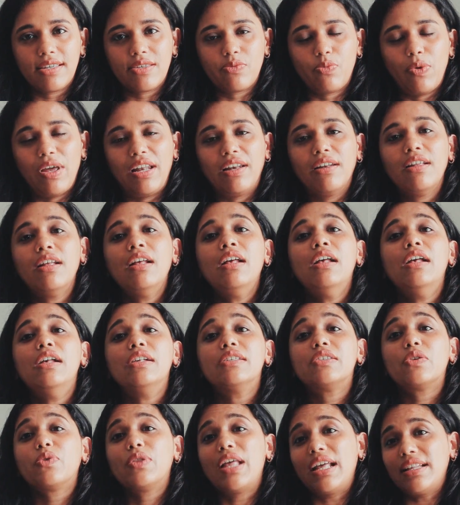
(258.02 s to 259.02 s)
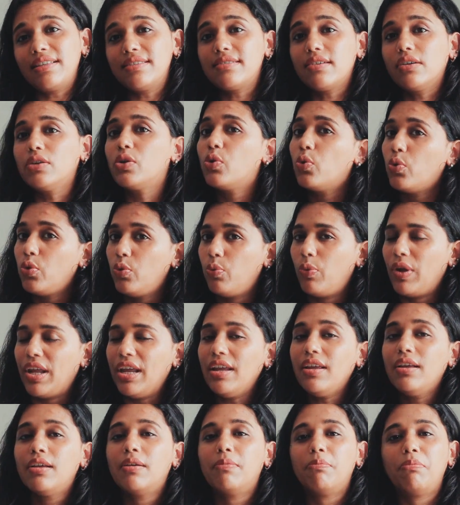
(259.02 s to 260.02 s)
as well. So that's a good
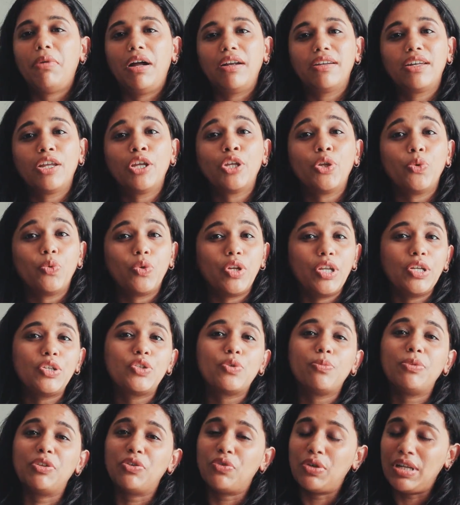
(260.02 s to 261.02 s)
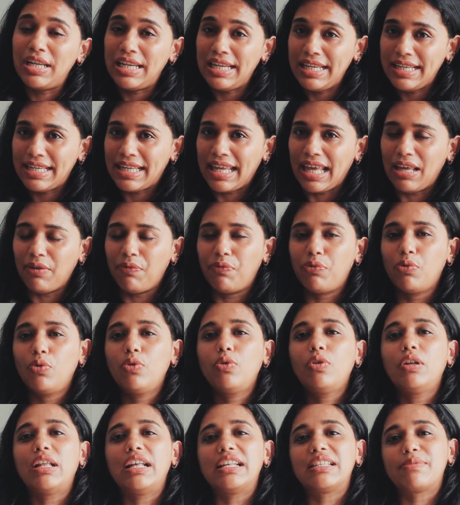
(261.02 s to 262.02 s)
way, but you need to be really
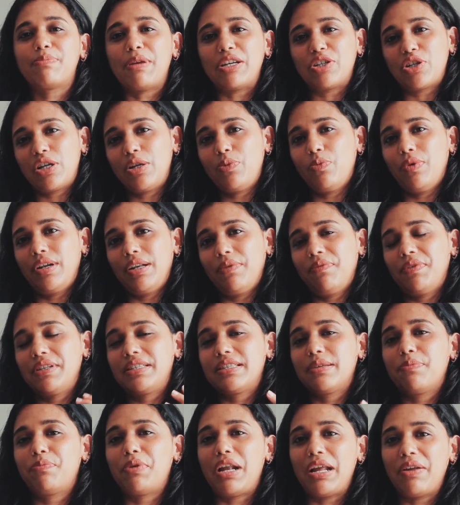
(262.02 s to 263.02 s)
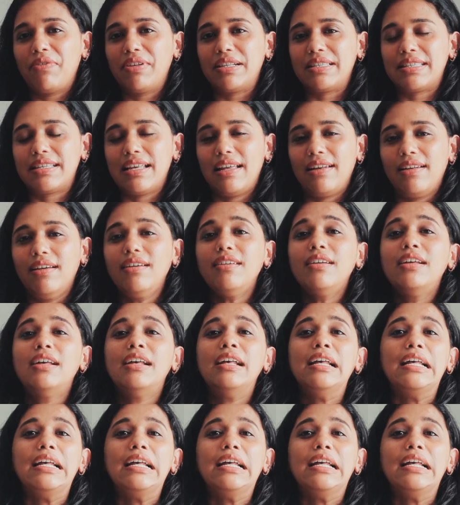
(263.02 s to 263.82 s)
careful, especially if it's a private seller.